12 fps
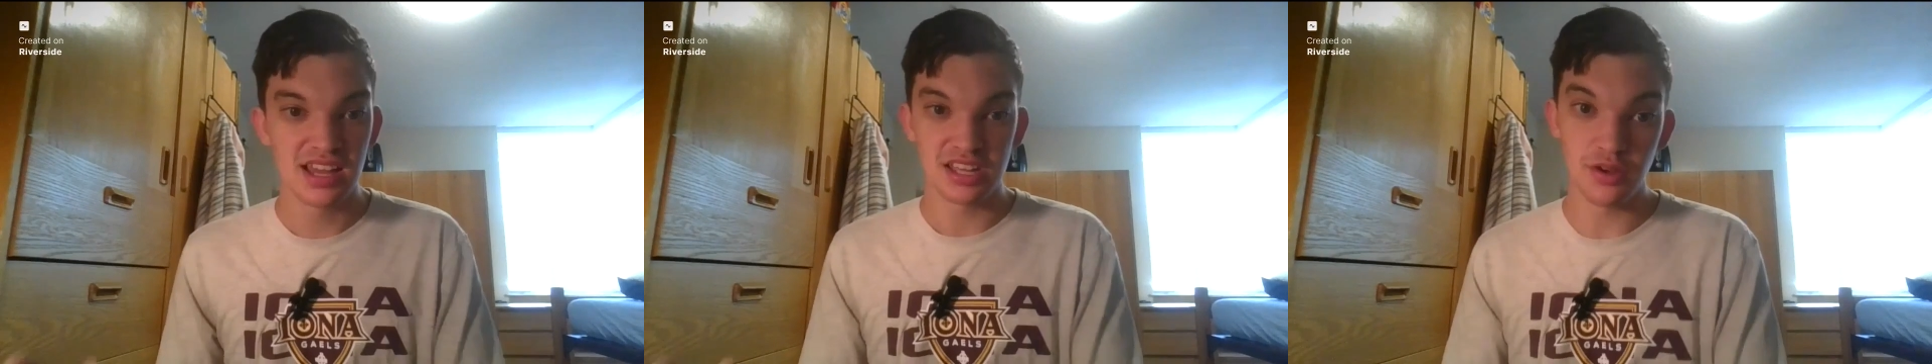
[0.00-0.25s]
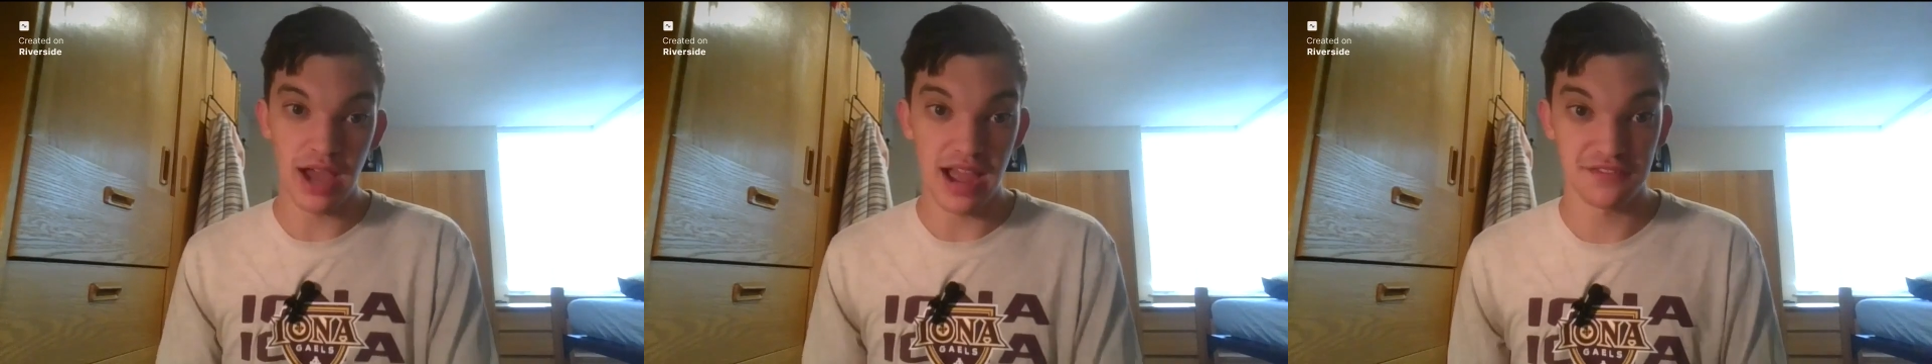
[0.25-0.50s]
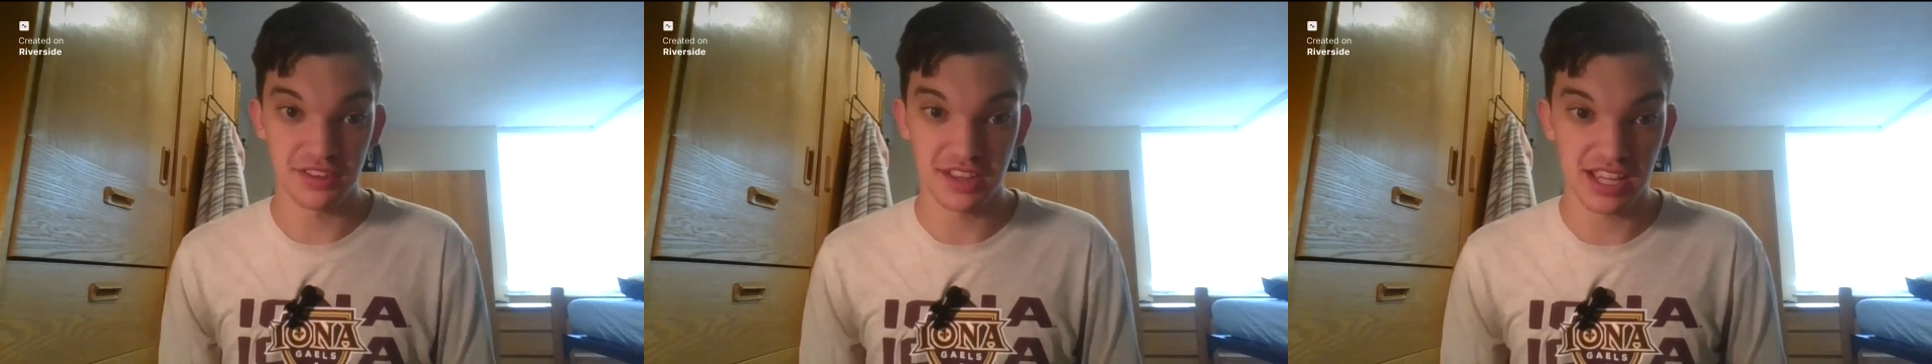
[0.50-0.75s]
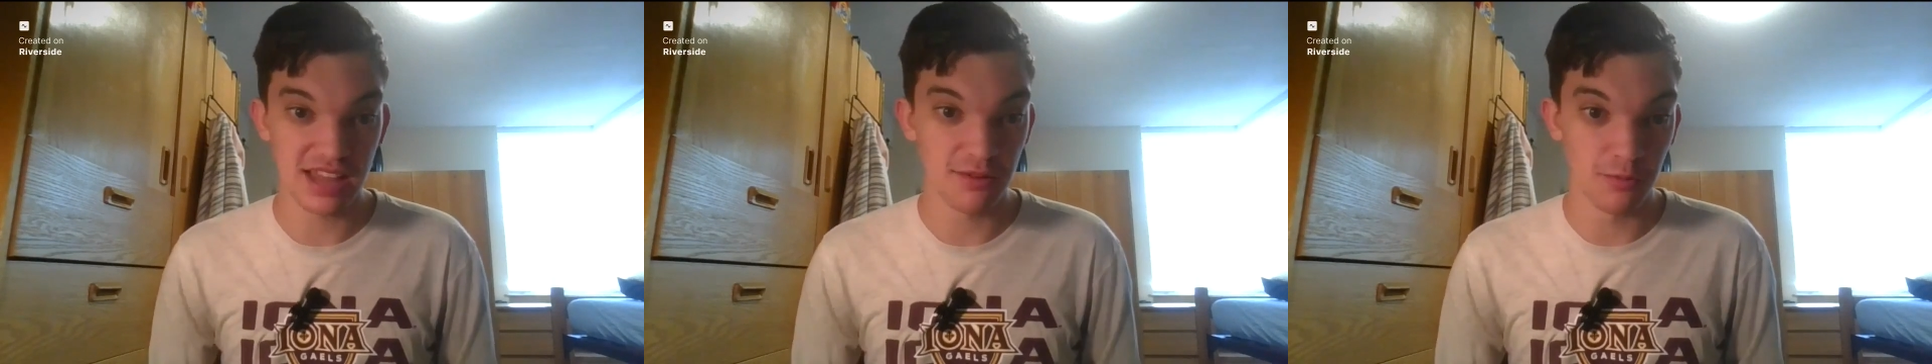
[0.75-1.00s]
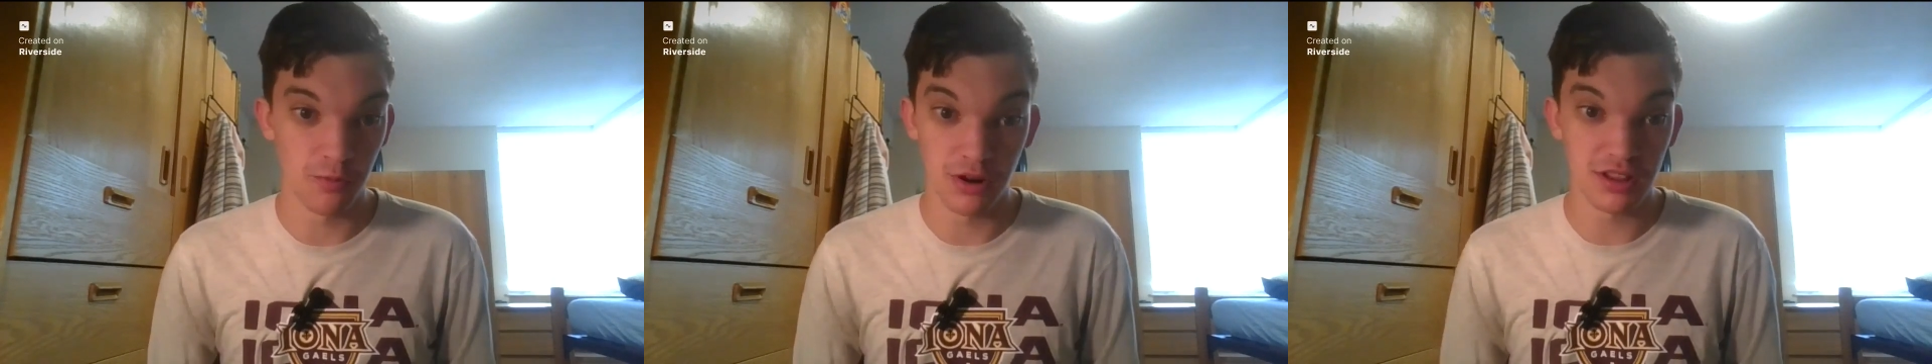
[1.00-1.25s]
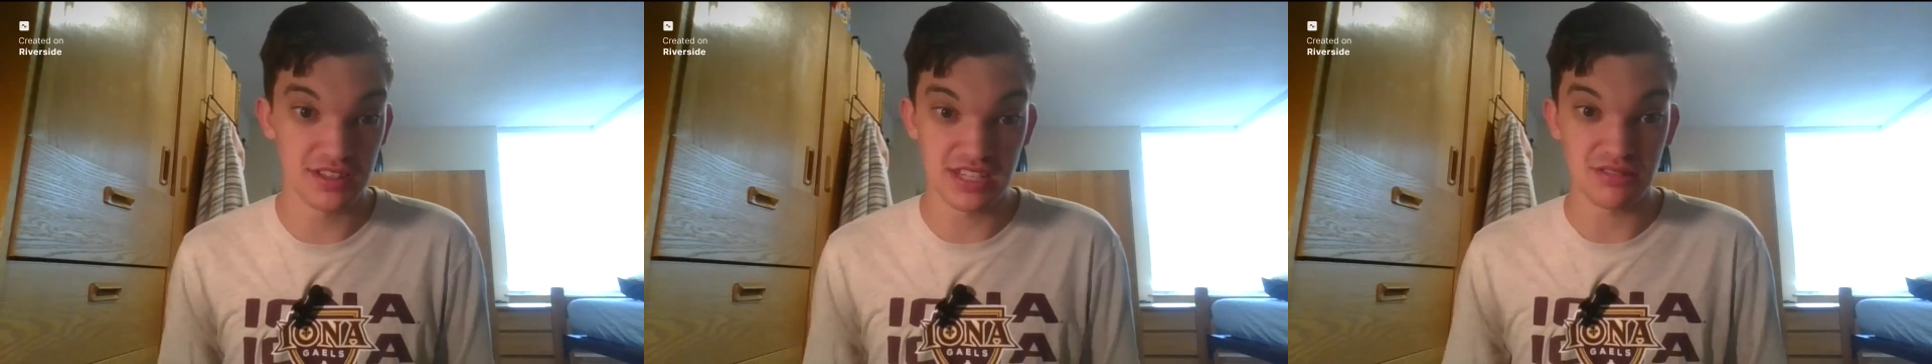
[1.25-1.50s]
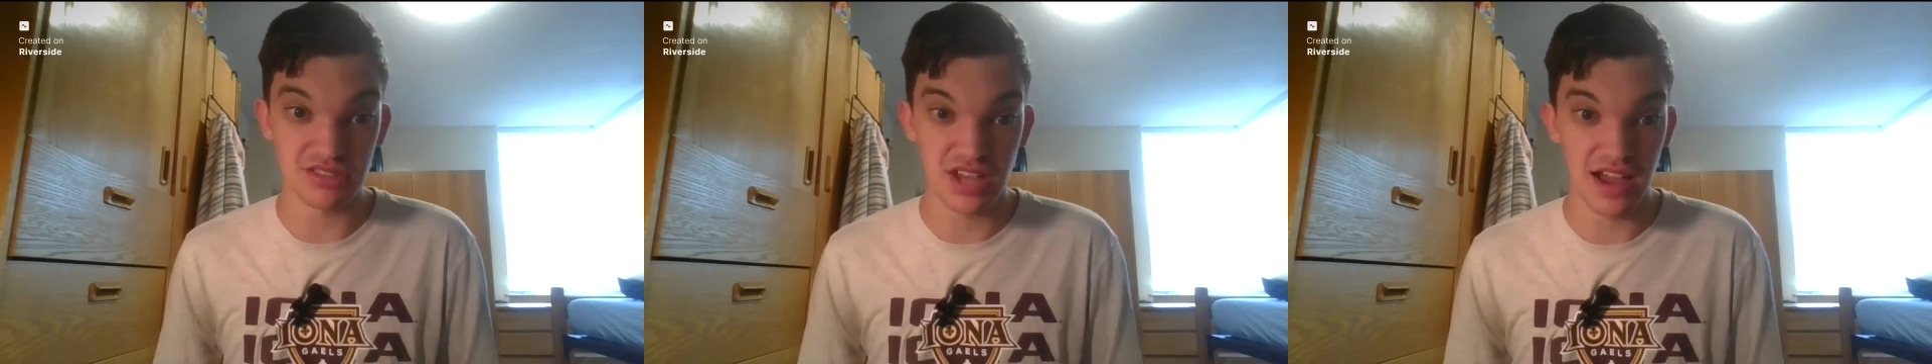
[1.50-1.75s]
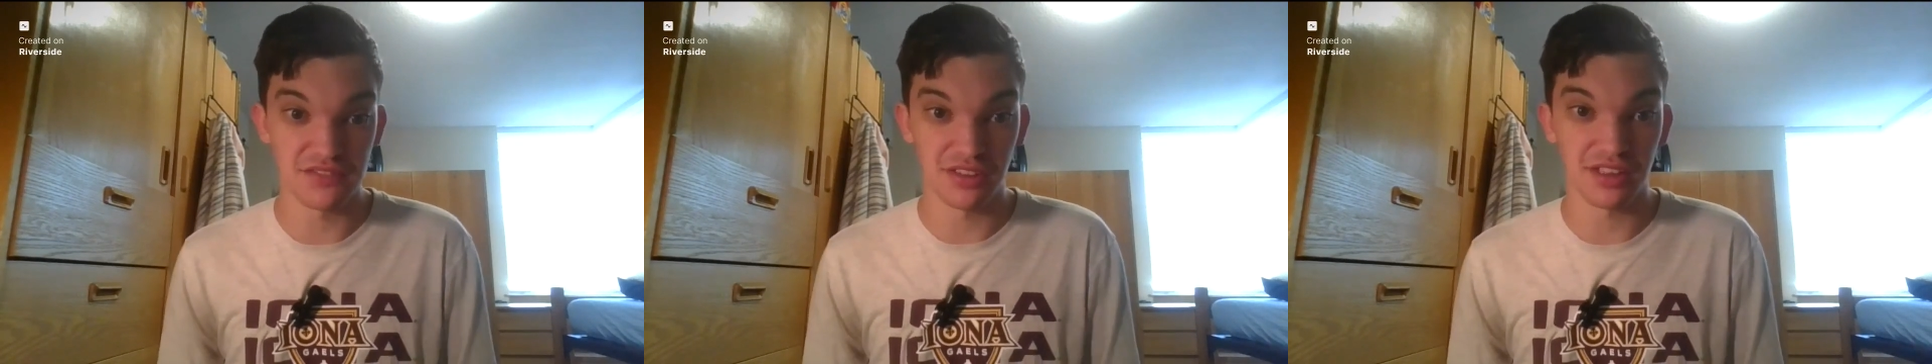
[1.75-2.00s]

you have to look at one of the teams you have to